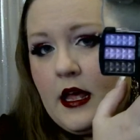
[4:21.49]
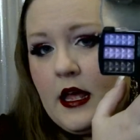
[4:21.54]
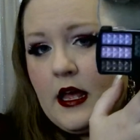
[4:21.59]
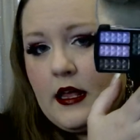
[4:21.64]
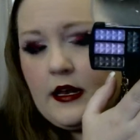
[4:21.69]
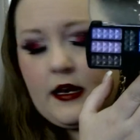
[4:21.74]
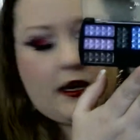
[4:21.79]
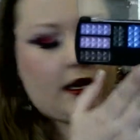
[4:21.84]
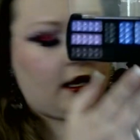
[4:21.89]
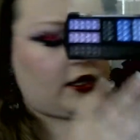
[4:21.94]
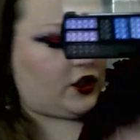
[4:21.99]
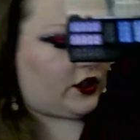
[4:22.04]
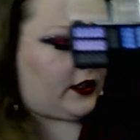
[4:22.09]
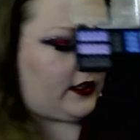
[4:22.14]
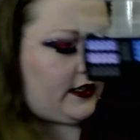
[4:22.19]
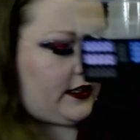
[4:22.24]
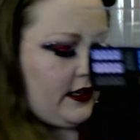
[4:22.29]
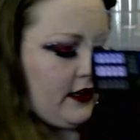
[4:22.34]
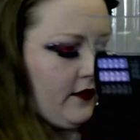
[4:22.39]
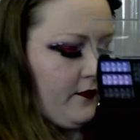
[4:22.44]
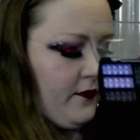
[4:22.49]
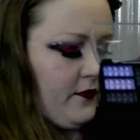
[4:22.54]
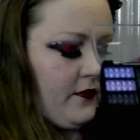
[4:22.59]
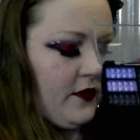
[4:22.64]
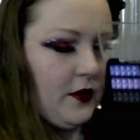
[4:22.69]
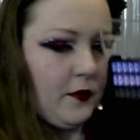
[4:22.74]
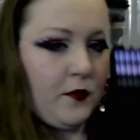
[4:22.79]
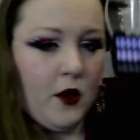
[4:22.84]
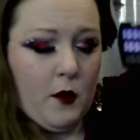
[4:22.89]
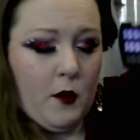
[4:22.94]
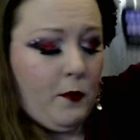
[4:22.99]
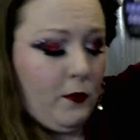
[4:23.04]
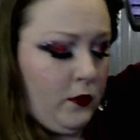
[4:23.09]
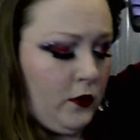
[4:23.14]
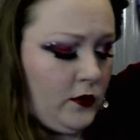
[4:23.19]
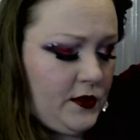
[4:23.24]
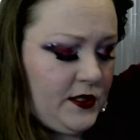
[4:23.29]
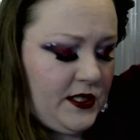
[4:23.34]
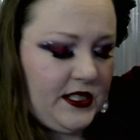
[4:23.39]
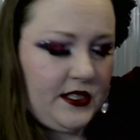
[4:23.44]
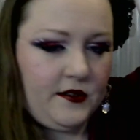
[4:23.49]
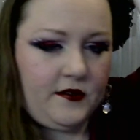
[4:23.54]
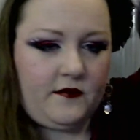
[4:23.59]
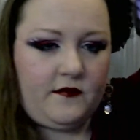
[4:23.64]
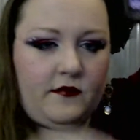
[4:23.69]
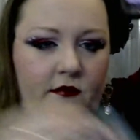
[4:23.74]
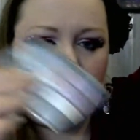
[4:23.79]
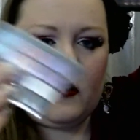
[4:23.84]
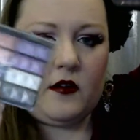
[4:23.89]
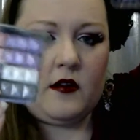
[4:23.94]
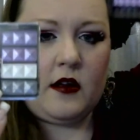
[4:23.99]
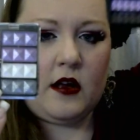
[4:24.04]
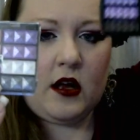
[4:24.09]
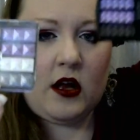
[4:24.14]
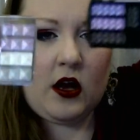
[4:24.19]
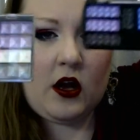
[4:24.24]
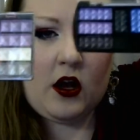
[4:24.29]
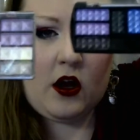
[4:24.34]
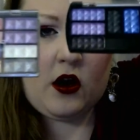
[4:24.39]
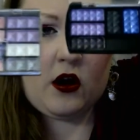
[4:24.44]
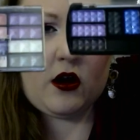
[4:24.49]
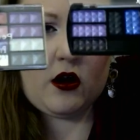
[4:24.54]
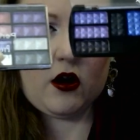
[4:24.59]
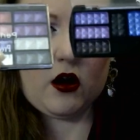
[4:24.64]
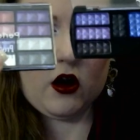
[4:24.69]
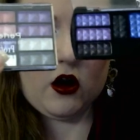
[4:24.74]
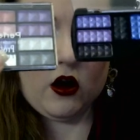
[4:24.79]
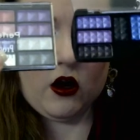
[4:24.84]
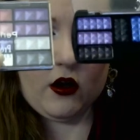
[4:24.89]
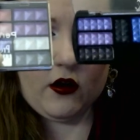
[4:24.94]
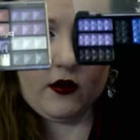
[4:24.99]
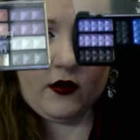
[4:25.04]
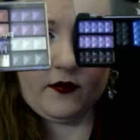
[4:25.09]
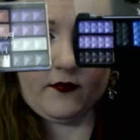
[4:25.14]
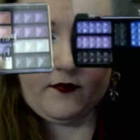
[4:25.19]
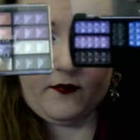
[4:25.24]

And as you can tell, the purples are